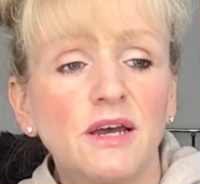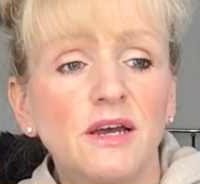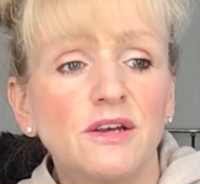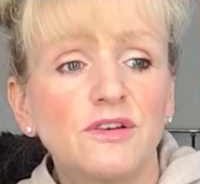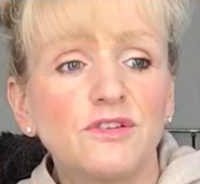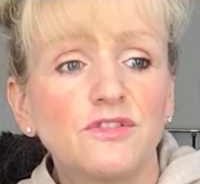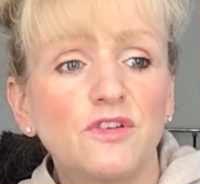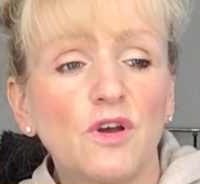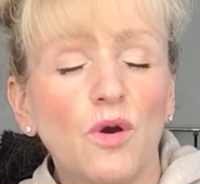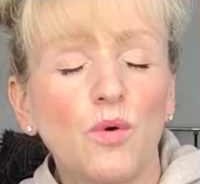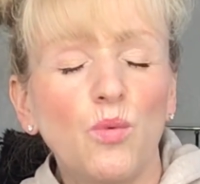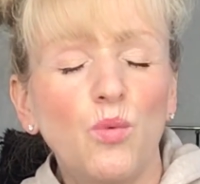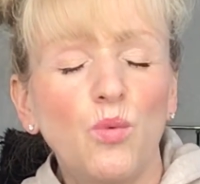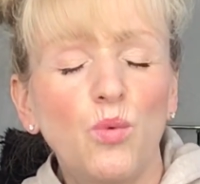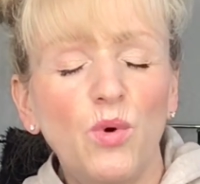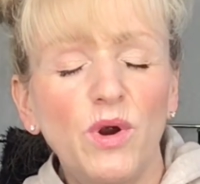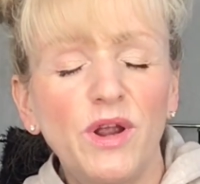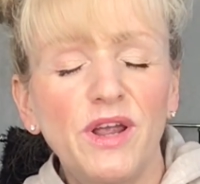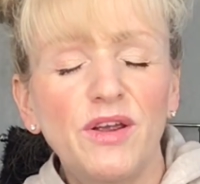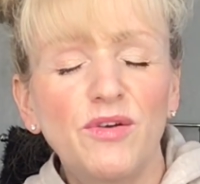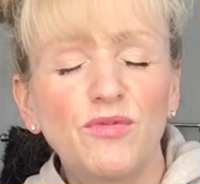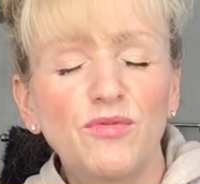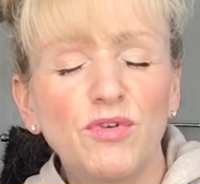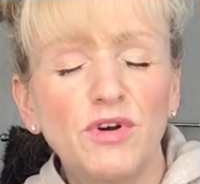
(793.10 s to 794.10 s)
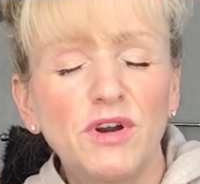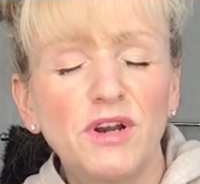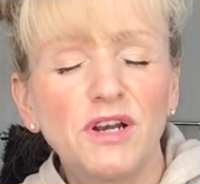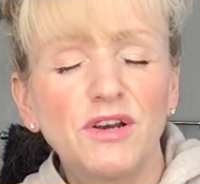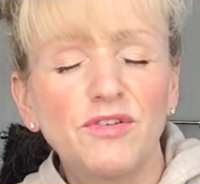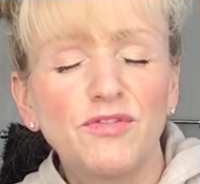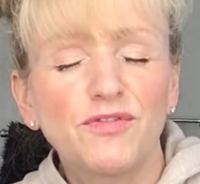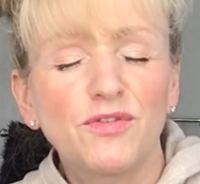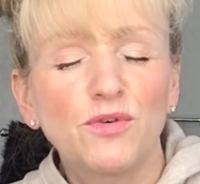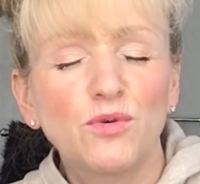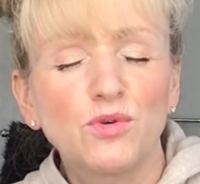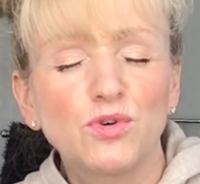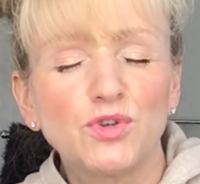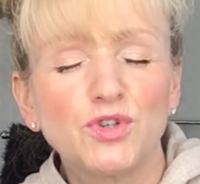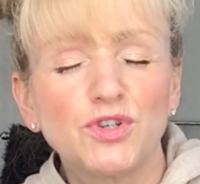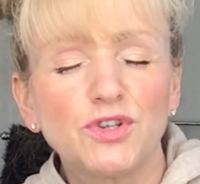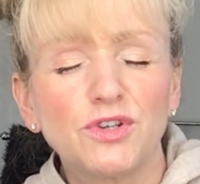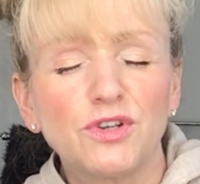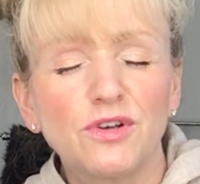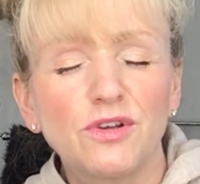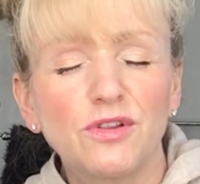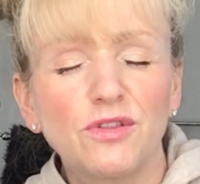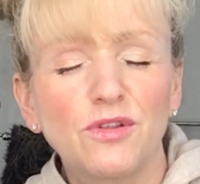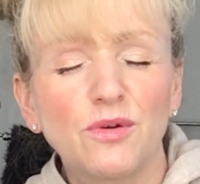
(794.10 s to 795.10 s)
So we're really
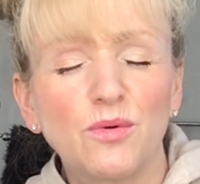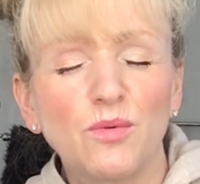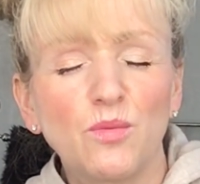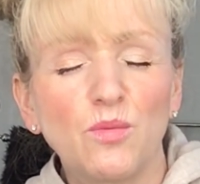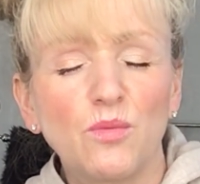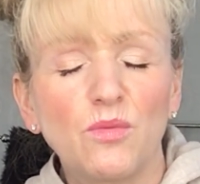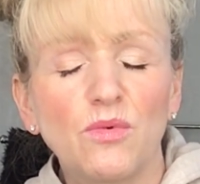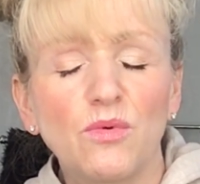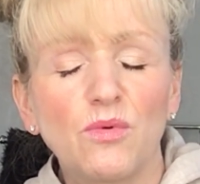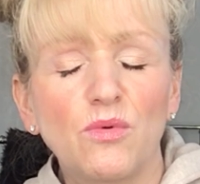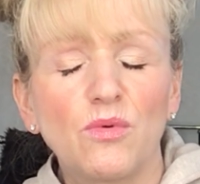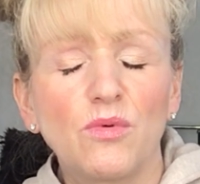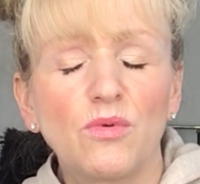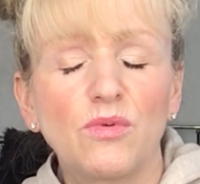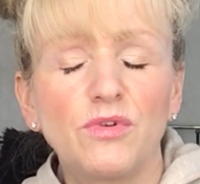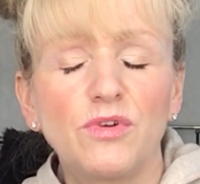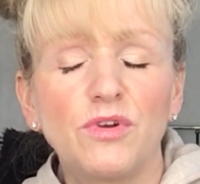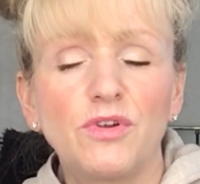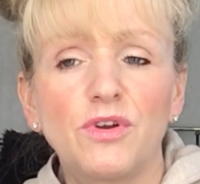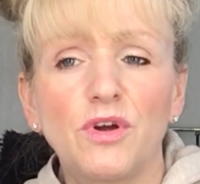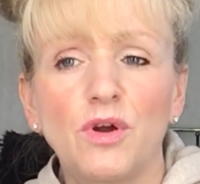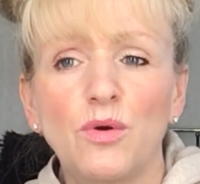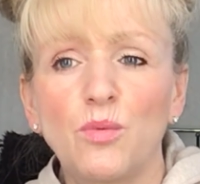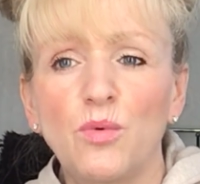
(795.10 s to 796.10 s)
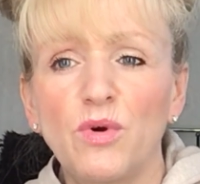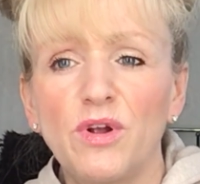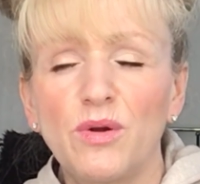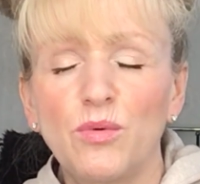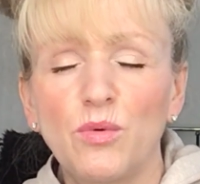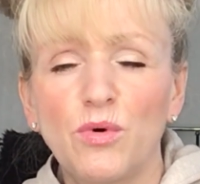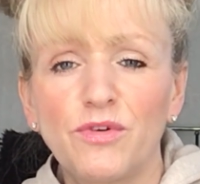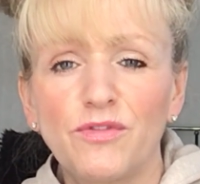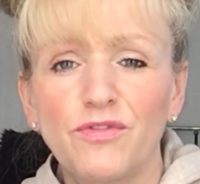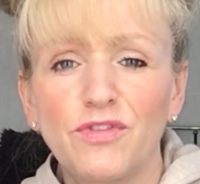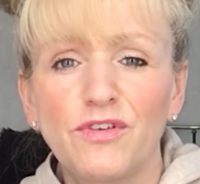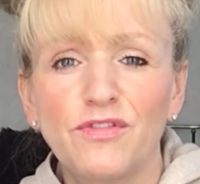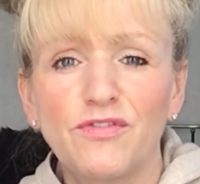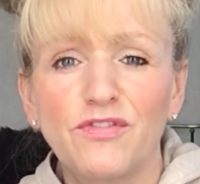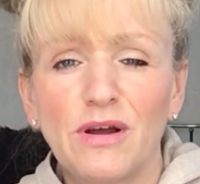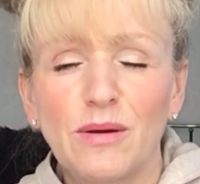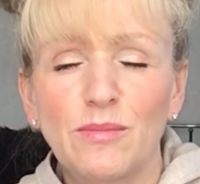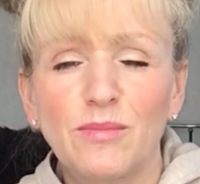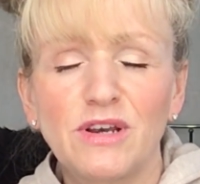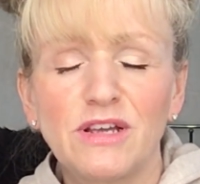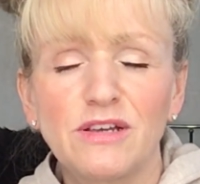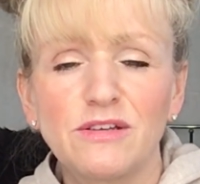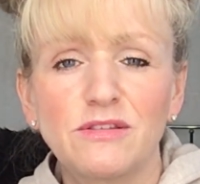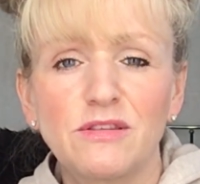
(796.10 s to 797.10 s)
fortunate that, you know, we're one of the
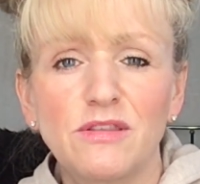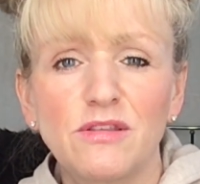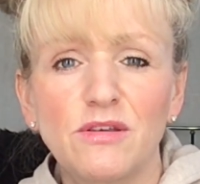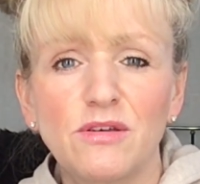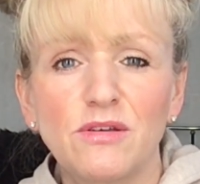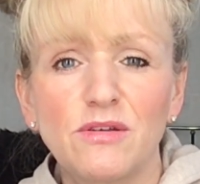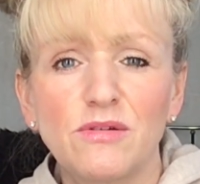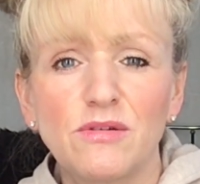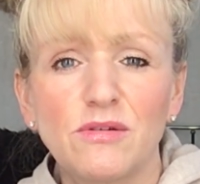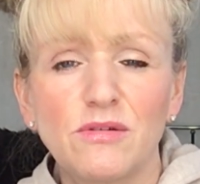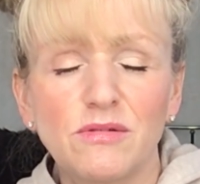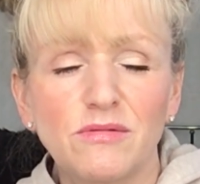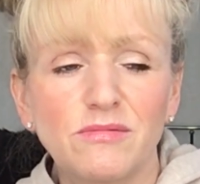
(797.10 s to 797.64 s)
families that